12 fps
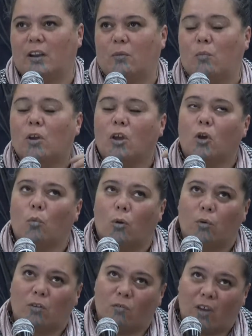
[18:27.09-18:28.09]
And
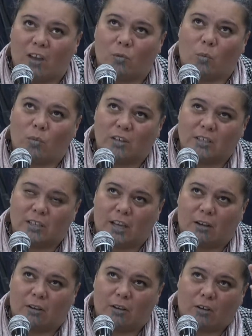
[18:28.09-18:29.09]
what we found when we did
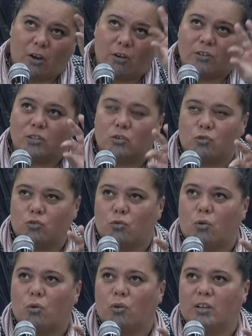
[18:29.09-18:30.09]
our coastal
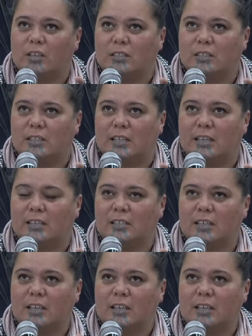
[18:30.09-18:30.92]
trawl is that,